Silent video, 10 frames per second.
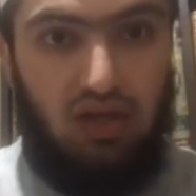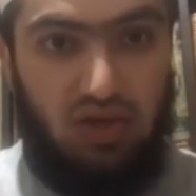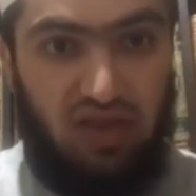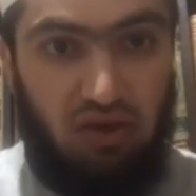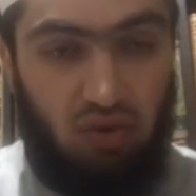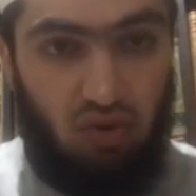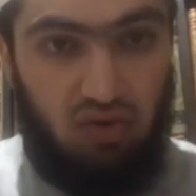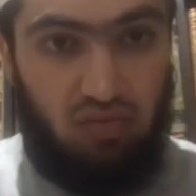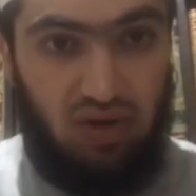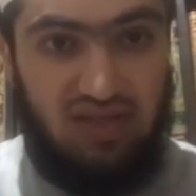So thank you all,
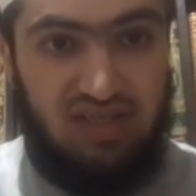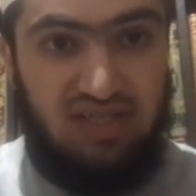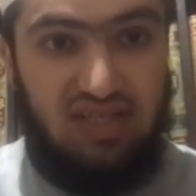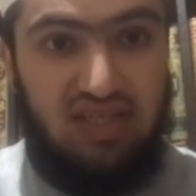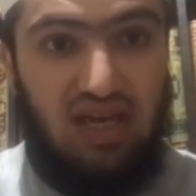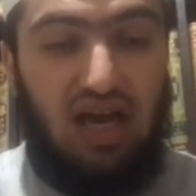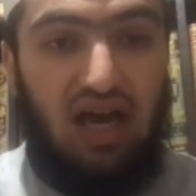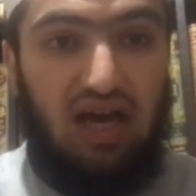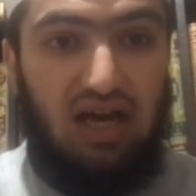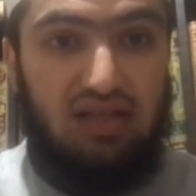brothers sisters,
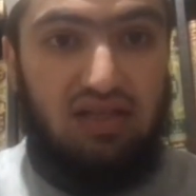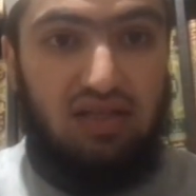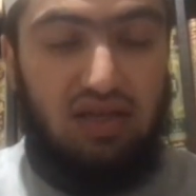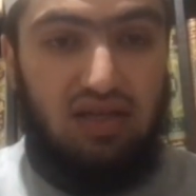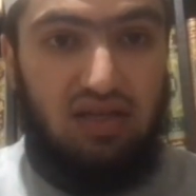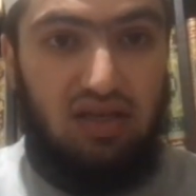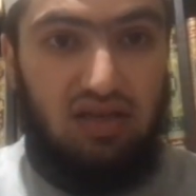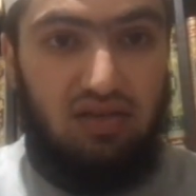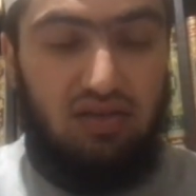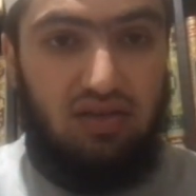and uh,
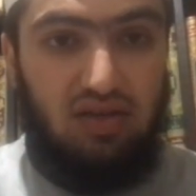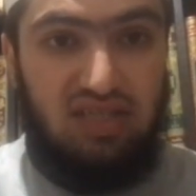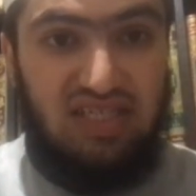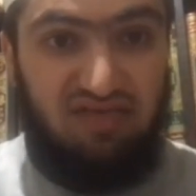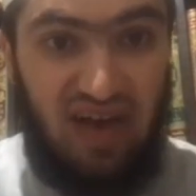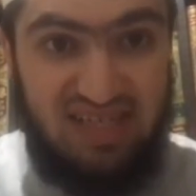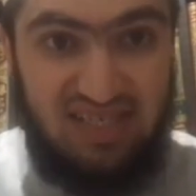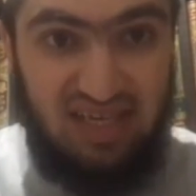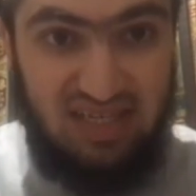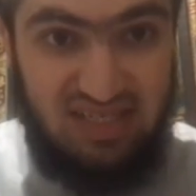just
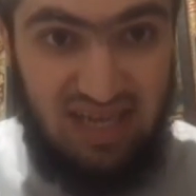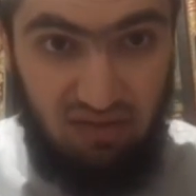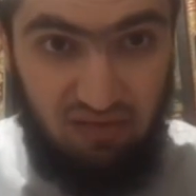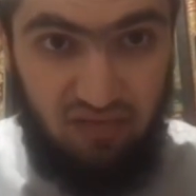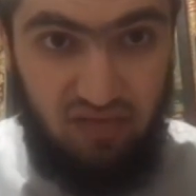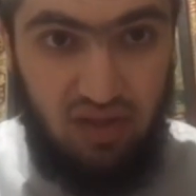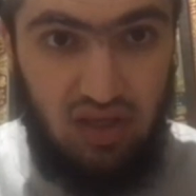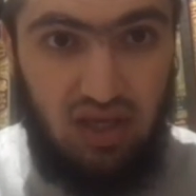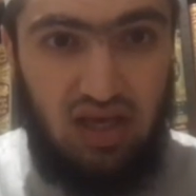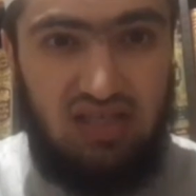fasting itself
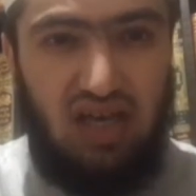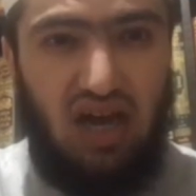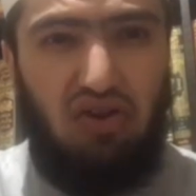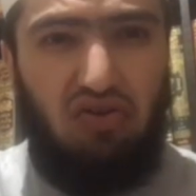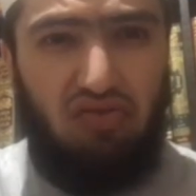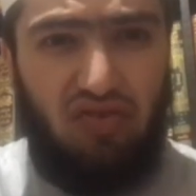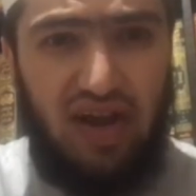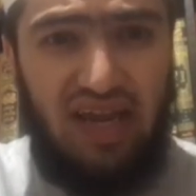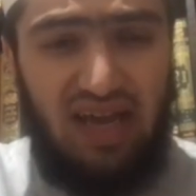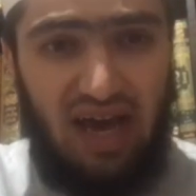is a
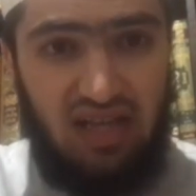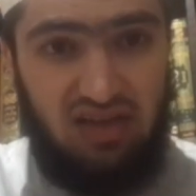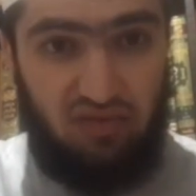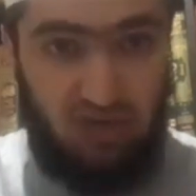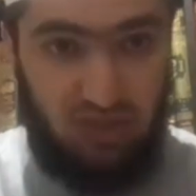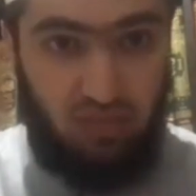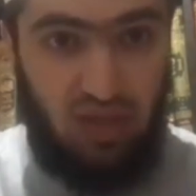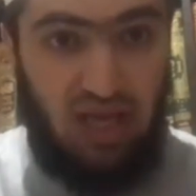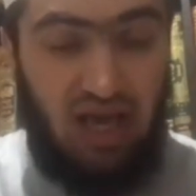great act of worship.